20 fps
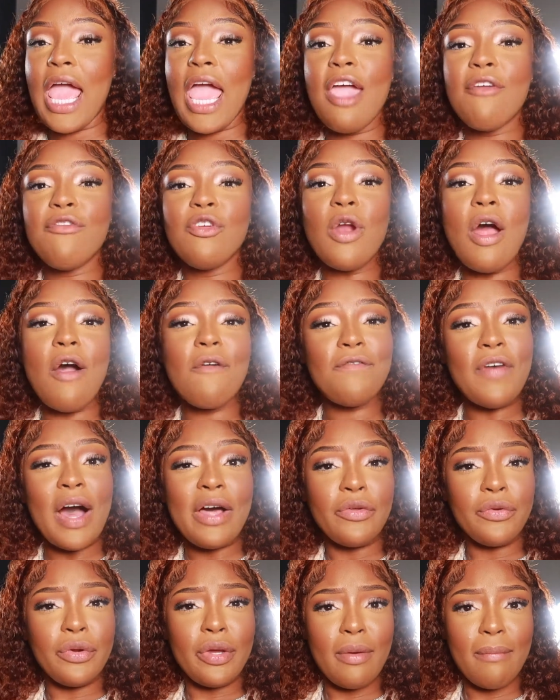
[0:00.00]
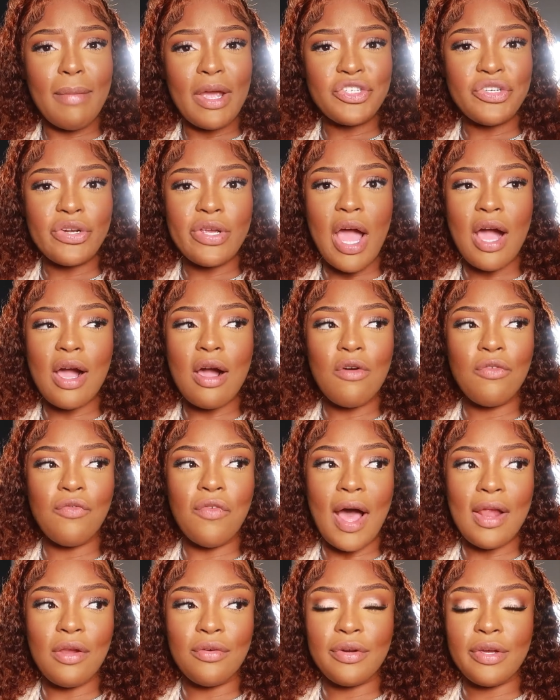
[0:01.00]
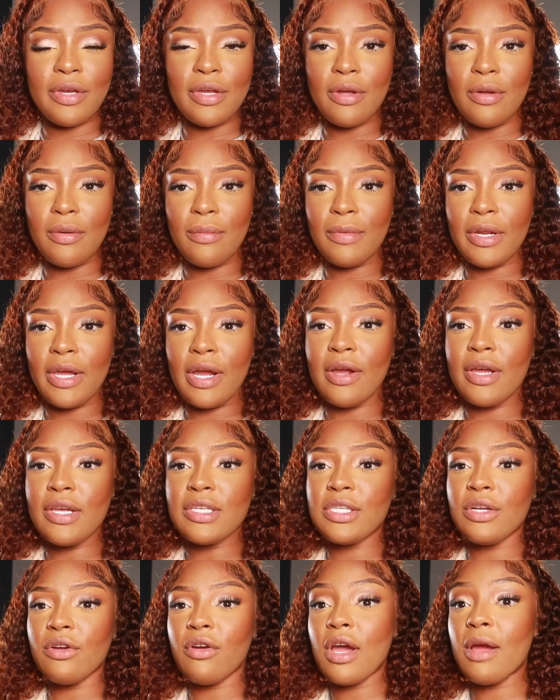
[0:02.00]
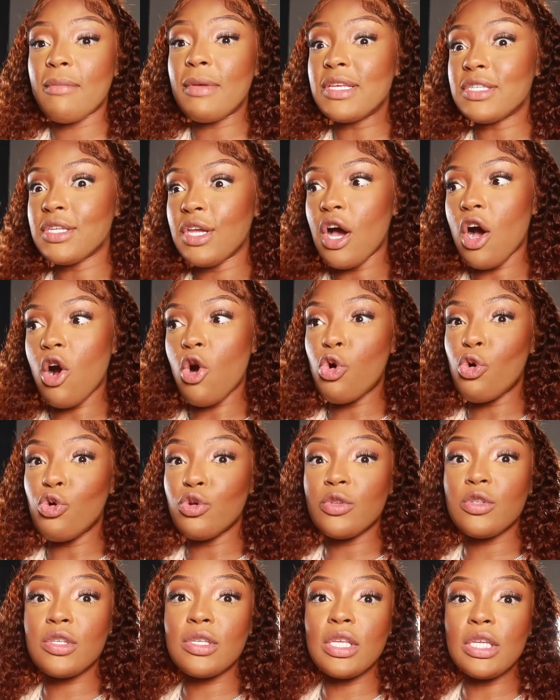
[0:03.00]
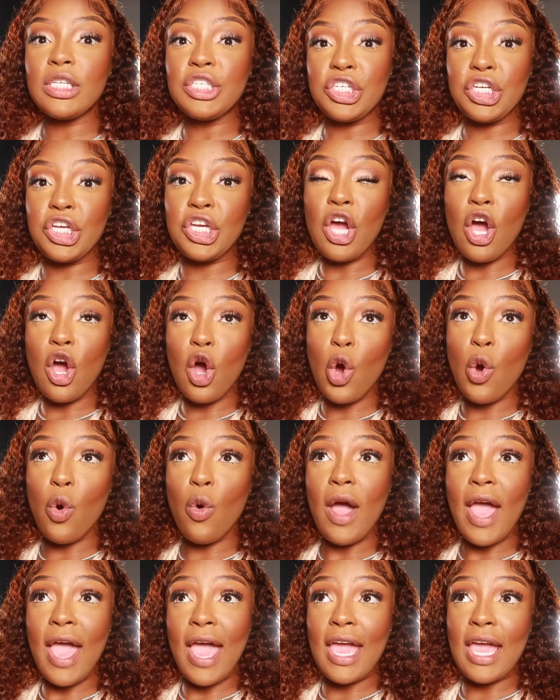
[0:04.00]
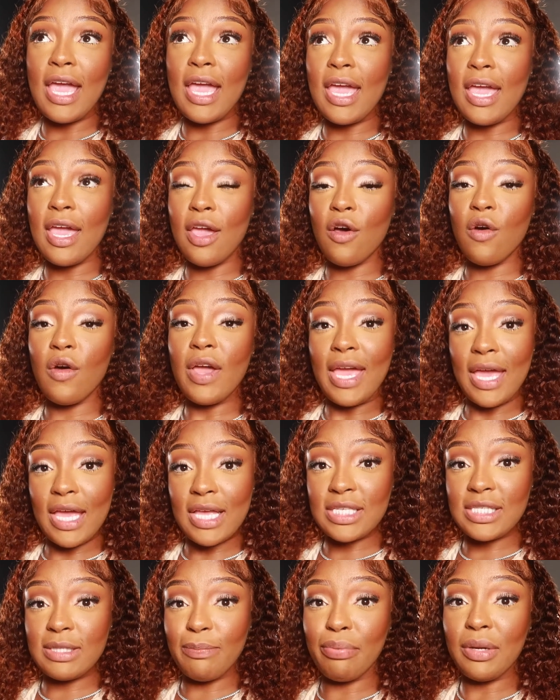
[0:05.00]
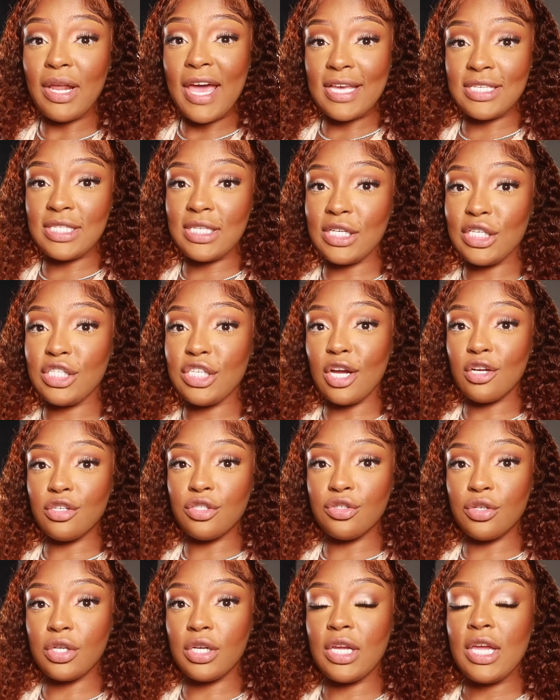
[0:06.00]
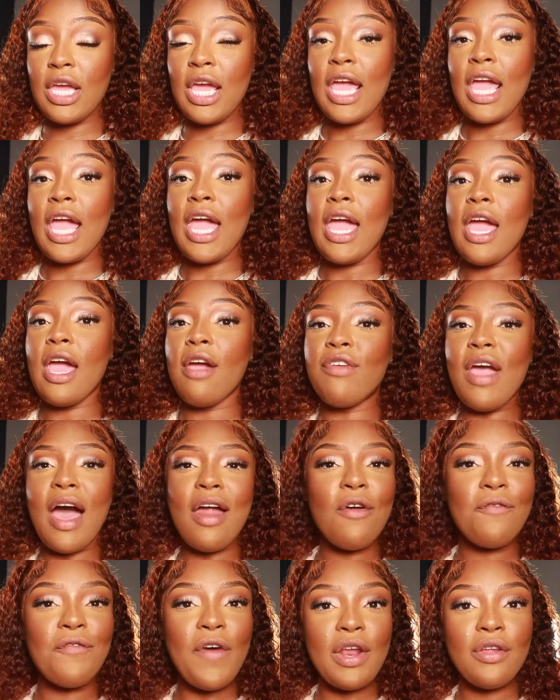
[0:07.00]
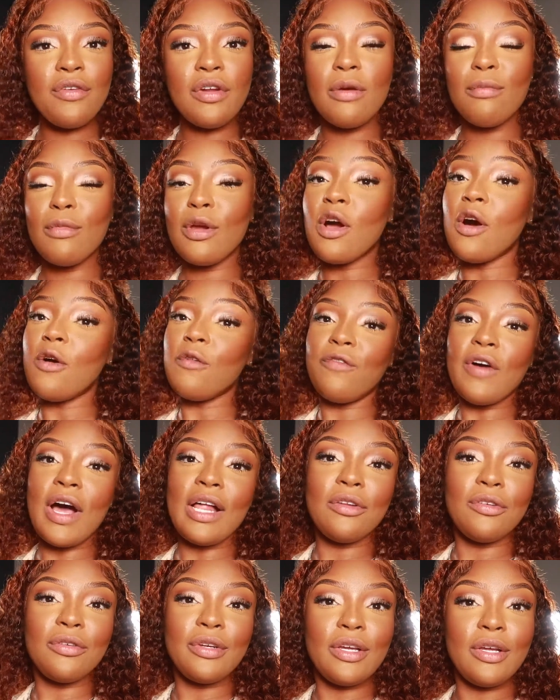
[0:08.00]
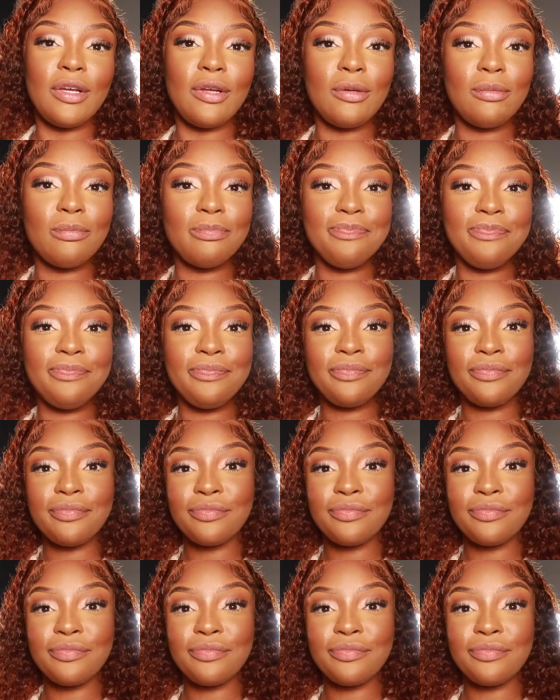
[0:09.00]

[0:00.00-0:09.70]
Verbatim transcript: if you don't follow them make sure y'all go follow them their instagram is goals g-o-a-l-s plastic surgery if y'all don't follow them go follow them